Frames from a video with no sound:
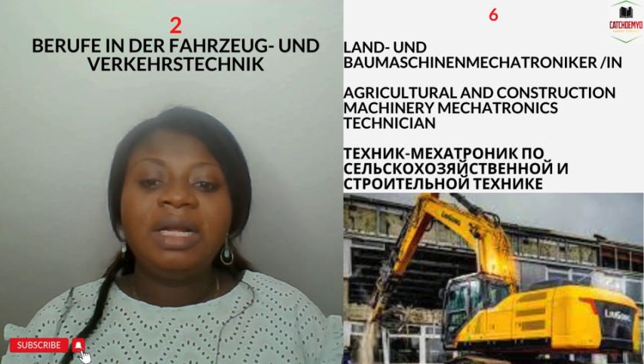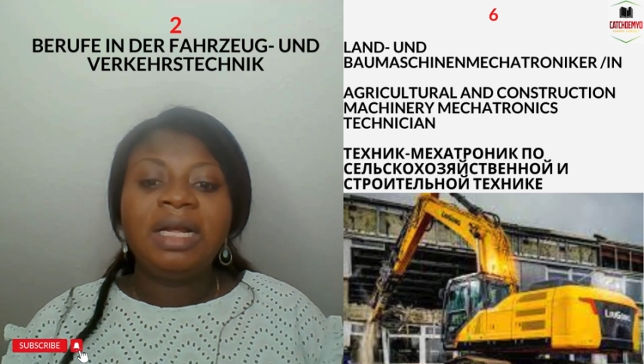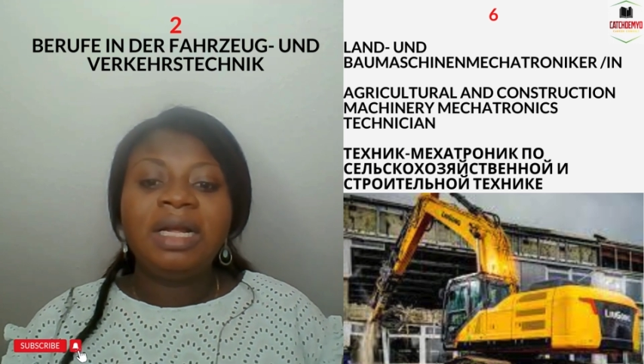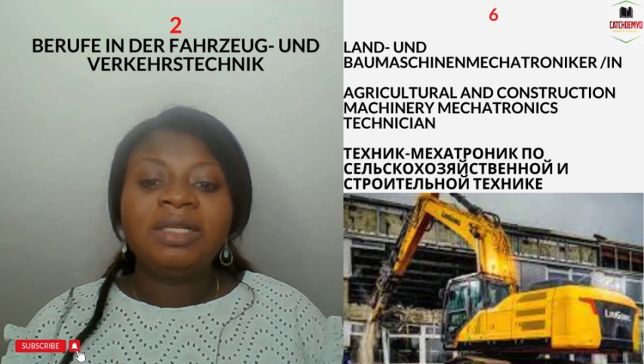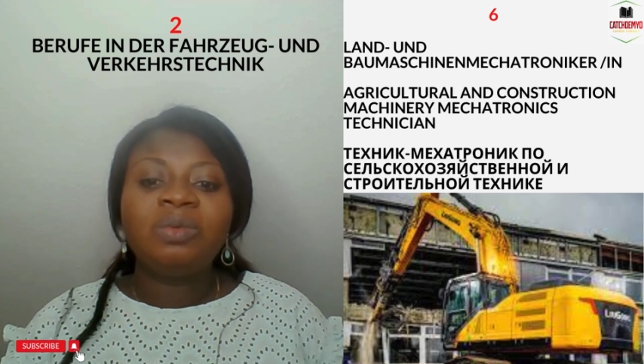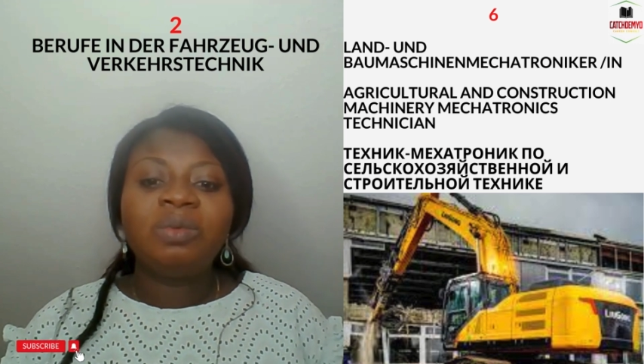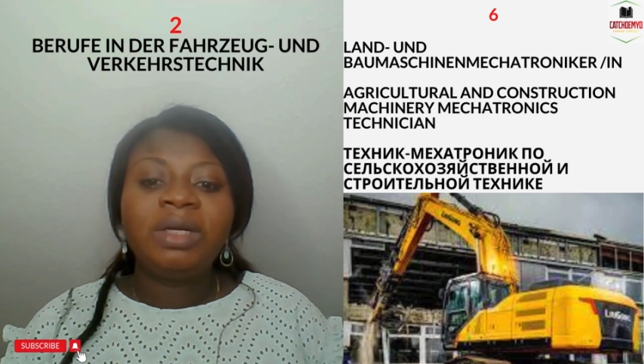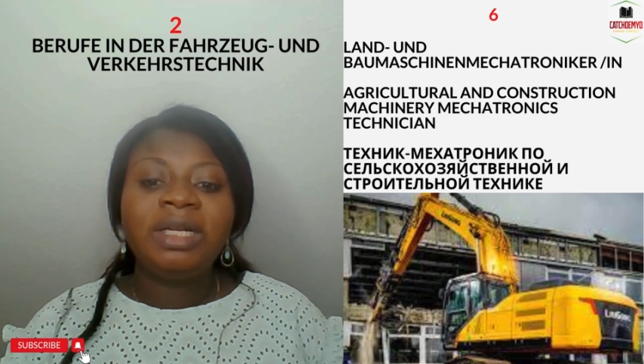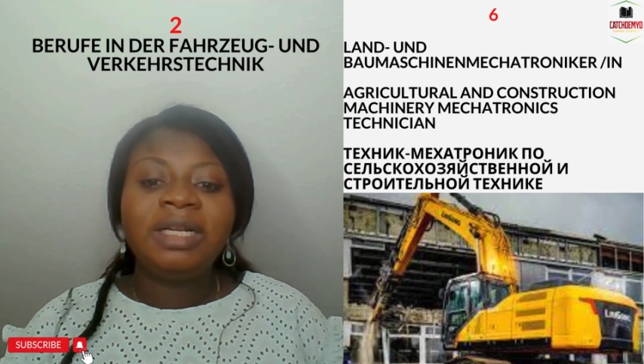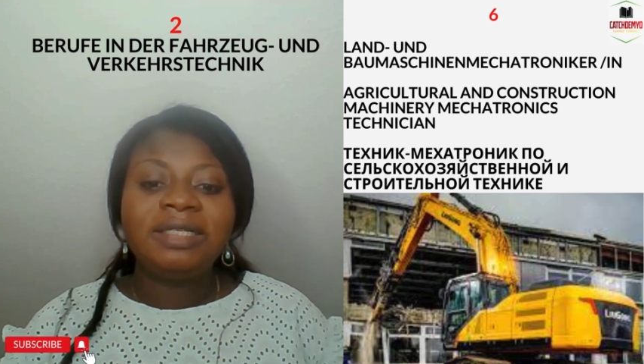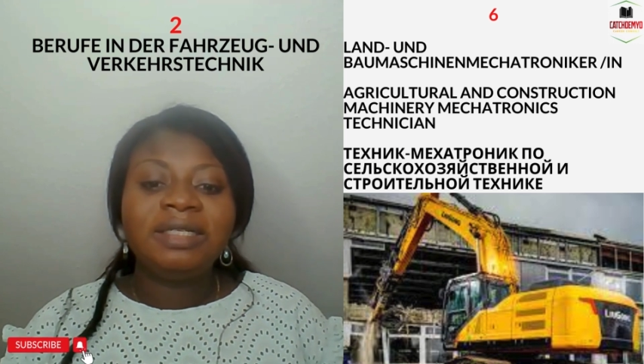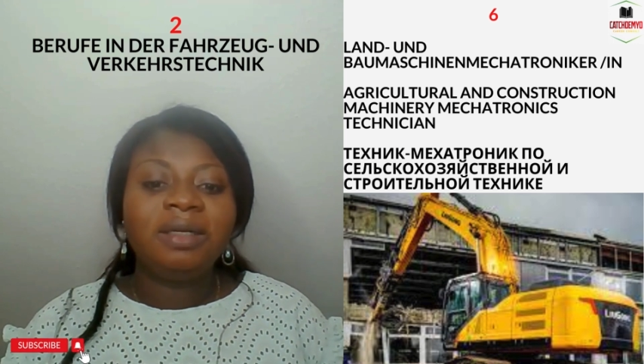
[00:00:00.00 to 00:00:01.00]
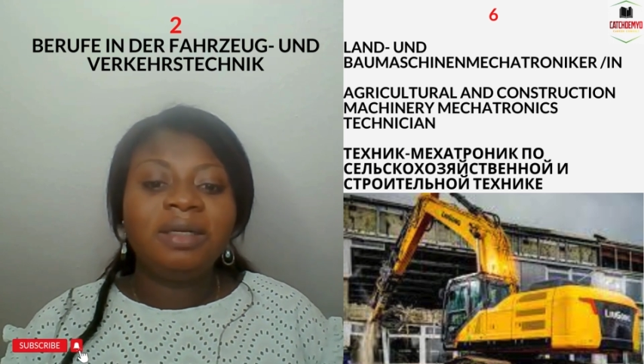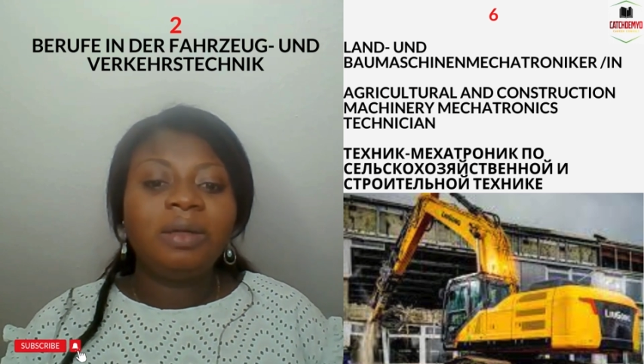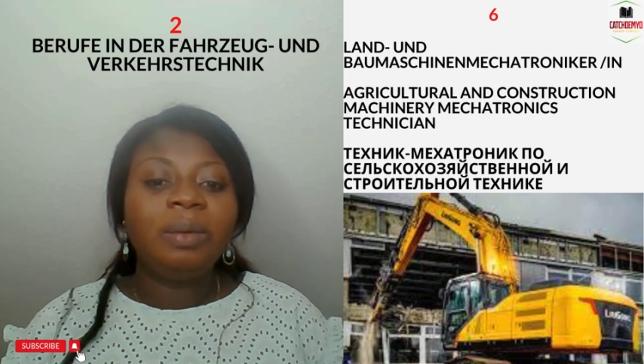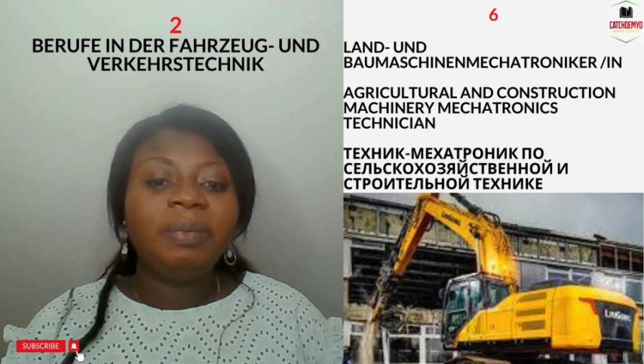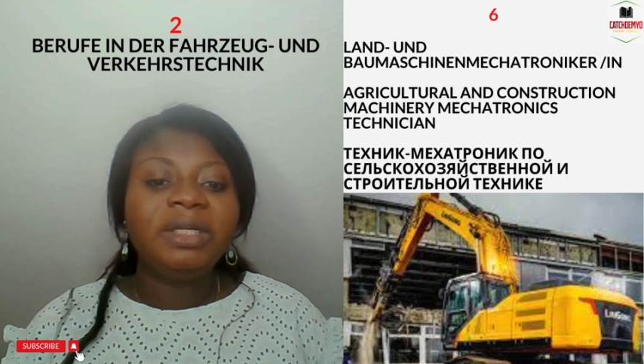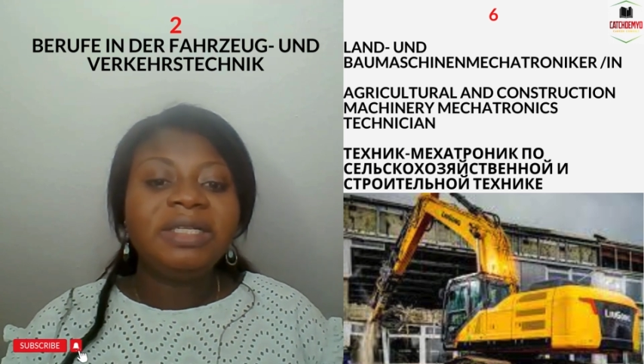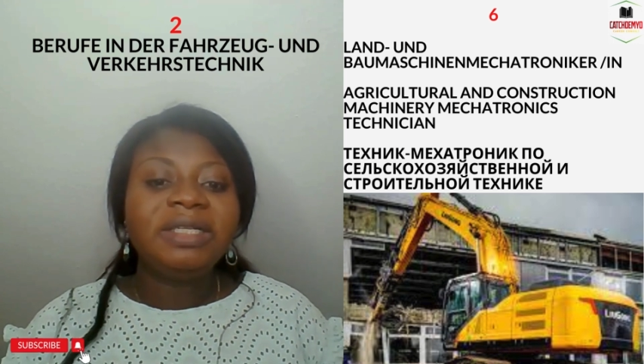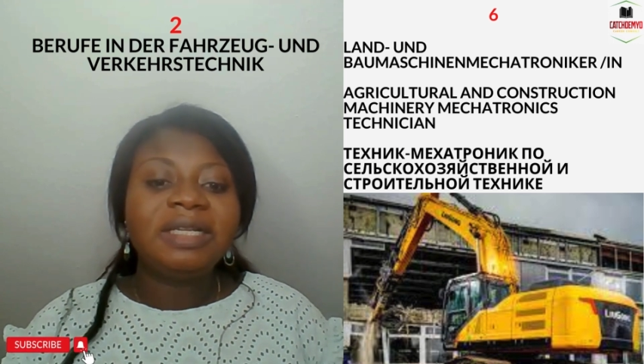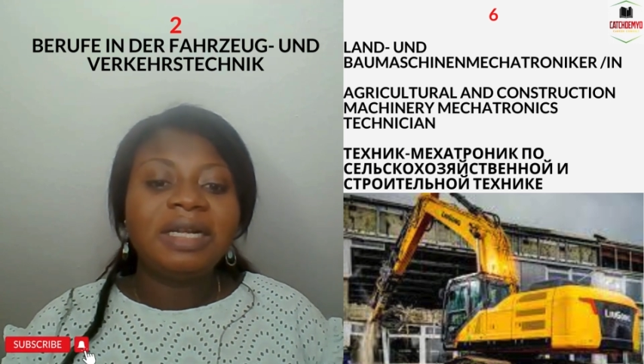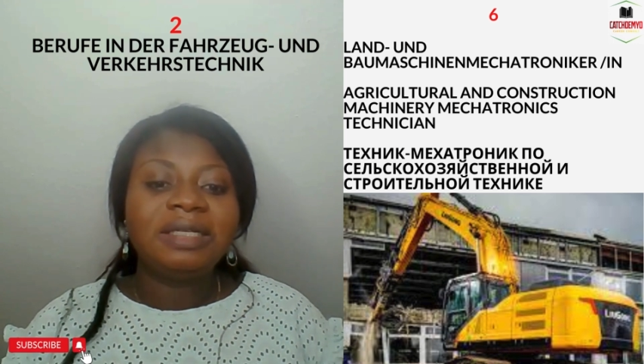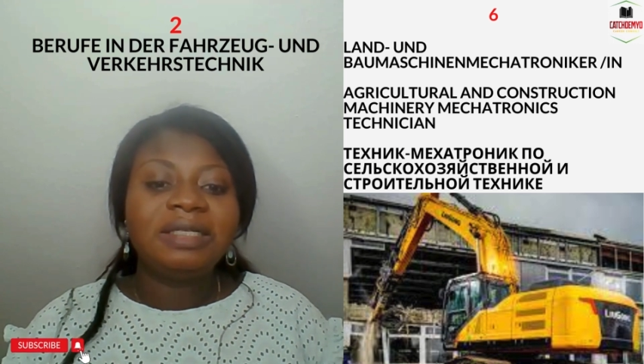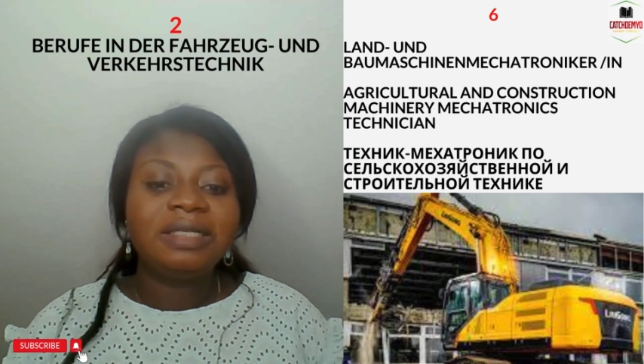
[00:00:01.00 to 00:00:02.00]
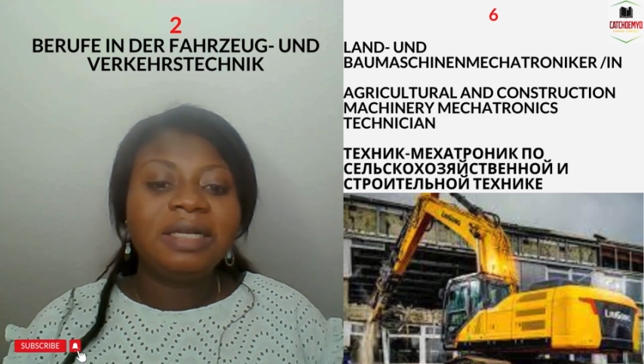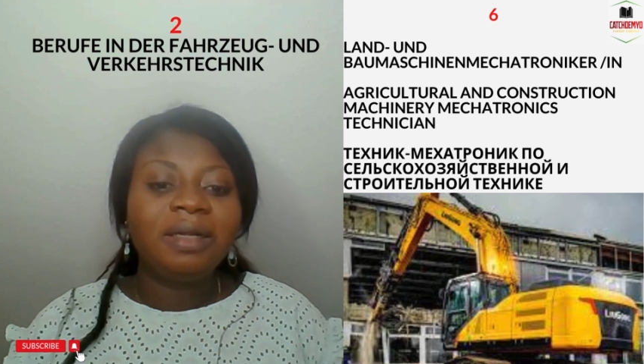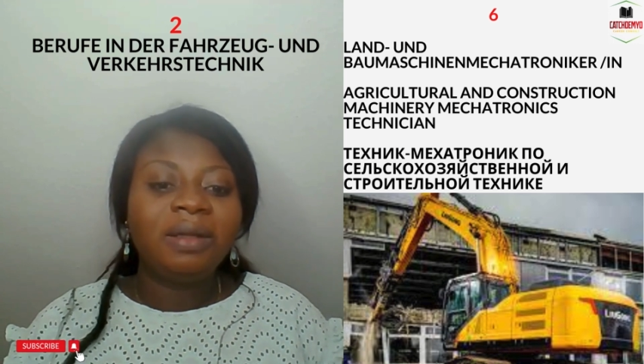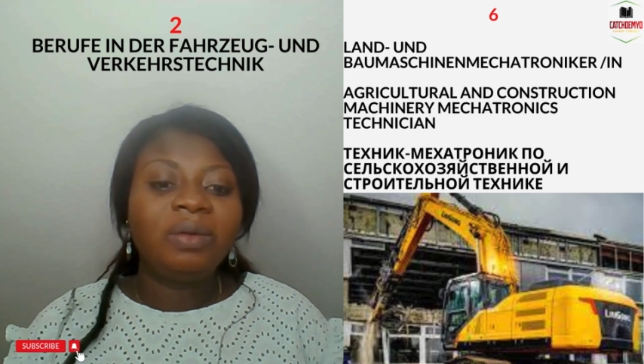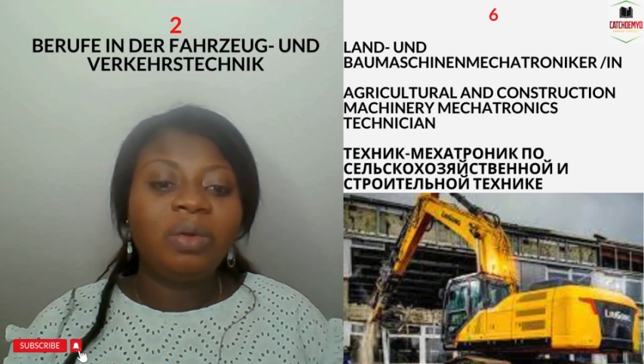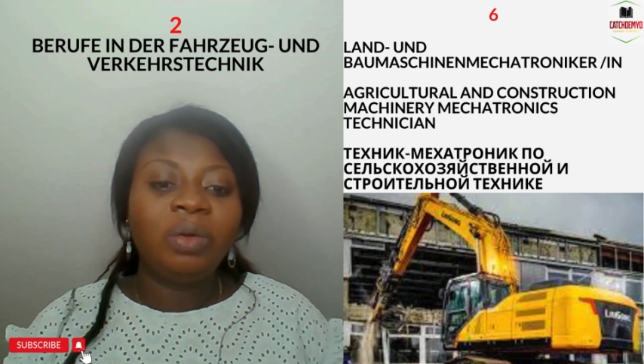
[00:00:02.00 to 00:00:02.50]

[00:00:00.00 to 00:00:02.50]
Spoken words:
as well as in companies that sell